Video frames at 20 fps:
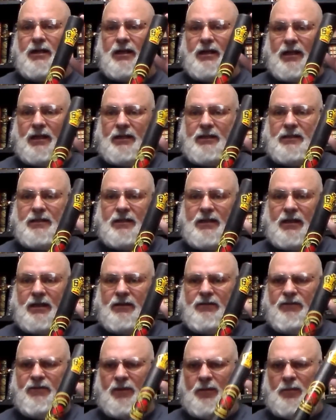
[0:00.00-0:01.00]

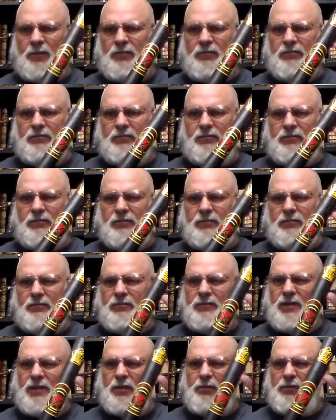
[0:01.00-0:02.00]
nightstick
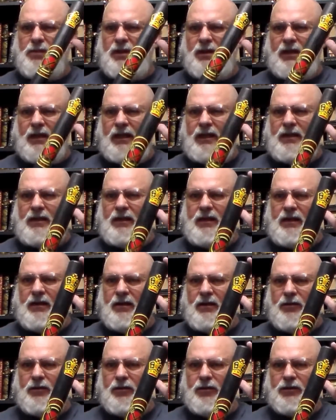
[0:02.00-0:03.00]
from the middle
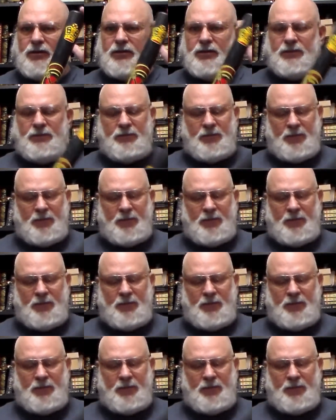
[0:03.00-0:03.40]
1800s.